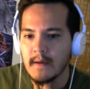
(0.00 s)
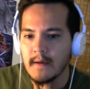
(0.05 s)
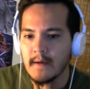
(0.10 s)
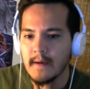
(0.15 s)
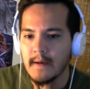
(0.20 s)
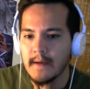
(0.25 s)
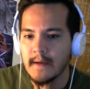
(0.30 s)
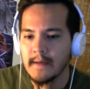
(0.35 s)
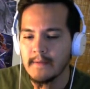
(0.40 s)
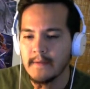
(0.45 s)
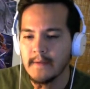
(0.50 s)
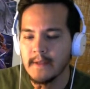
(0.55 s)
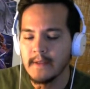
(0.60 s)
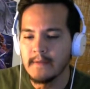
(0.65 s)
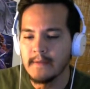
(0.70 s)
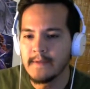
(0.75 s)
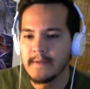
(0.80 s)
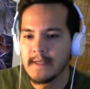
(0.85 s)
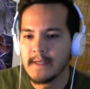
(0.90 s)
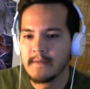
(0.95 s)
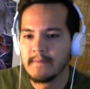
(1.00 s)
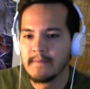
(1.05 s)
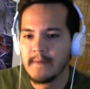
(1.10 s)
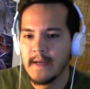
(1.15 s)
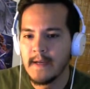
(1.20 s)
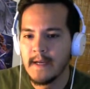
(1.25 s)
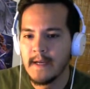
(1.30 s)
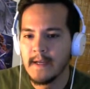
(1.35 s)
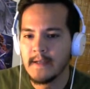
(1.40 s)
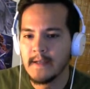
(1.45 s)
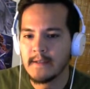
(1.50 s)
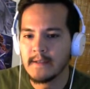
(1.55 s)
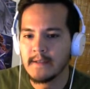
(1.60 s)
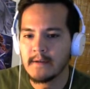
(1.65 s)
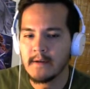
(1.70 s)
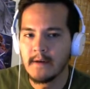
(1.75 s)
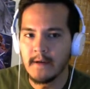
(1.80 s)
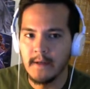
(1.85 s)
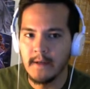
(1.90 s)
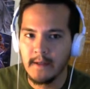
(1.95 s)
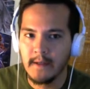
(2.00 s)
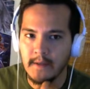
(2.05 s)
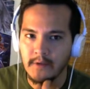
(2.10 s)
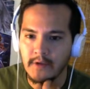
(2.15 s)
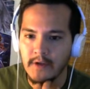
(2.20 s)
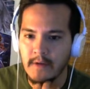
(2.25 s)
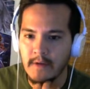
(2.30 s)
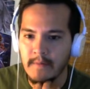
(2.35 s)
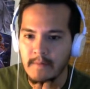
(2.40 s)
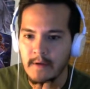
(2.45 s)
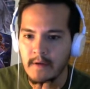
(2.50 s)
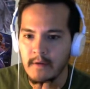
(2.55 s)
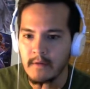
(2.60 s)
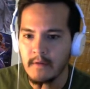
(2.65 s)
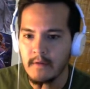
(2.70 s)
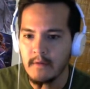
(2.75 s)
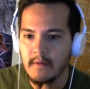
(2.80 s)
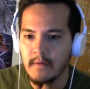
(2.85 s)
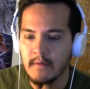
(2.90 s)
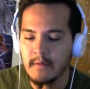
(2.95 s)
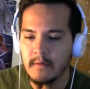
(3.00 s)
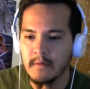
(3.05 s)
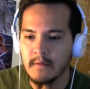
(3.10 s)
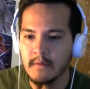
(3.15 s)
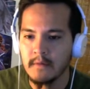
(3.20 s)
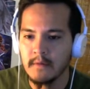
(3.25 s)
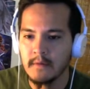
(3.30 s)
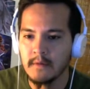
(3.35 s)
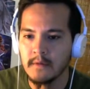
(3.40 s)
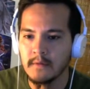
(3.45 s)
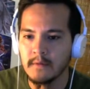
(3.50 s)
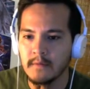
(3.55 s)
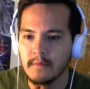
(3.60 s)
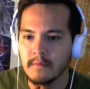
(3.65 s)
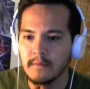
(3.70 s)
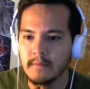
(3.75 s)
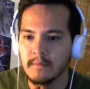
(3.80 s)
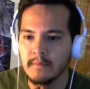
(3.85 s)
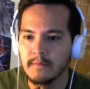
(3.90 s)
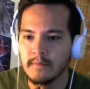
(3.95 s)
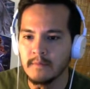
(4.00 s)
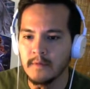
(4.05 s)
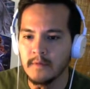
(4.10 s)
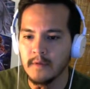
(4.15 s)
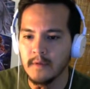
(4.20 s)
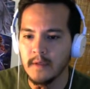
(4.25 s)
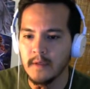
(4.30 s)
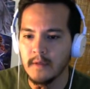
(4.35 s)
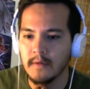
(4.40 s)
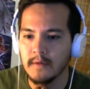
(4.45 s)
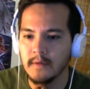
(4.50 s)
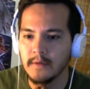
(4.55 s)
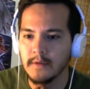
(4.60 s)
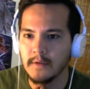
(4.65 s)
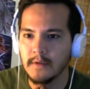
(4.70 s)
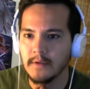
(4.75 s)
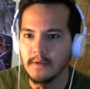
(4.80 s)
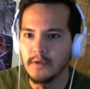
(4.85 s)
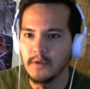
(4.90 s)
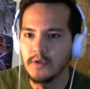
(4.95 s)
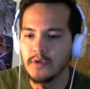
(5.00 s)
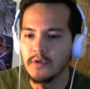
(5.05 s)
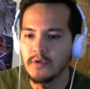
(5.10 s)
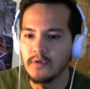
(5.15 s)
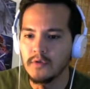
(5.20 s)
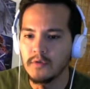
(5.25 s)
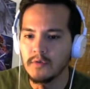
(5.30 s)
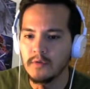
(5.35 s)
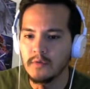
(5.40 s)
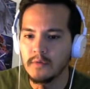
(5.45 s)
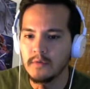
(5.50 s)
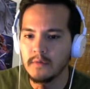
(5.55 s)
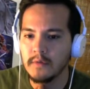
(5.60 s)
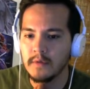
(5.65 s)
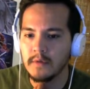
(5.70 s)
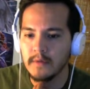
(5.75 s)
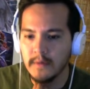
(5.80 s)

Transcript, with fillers: Activate the effect of Pain, targeting Tribute. Go out to you.